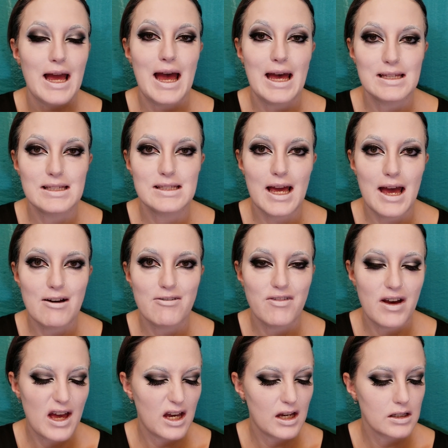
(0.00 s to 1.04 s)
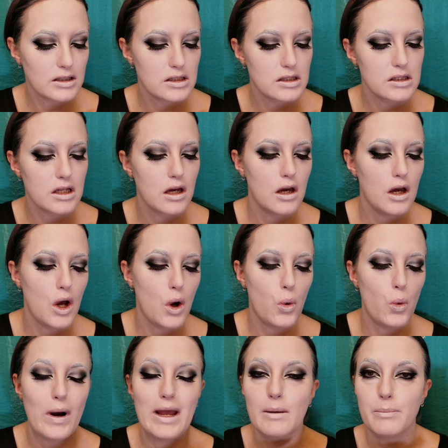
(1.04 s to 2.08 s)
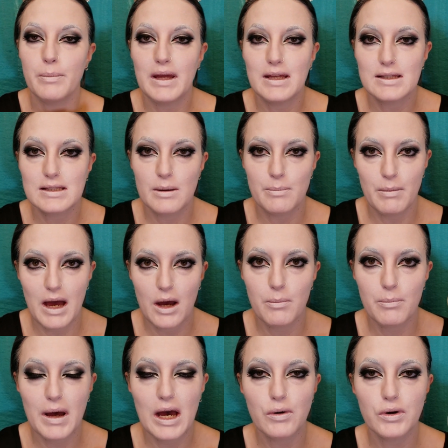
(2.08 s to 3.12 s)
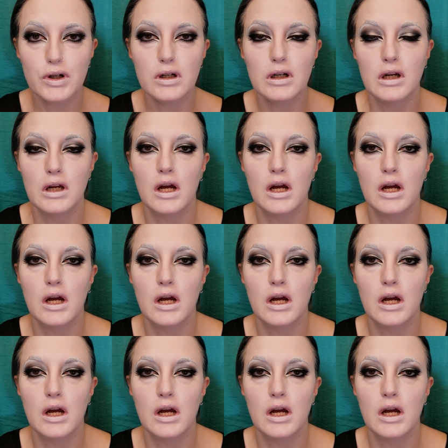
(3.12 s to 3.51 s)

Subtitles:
SFX white base matte powder.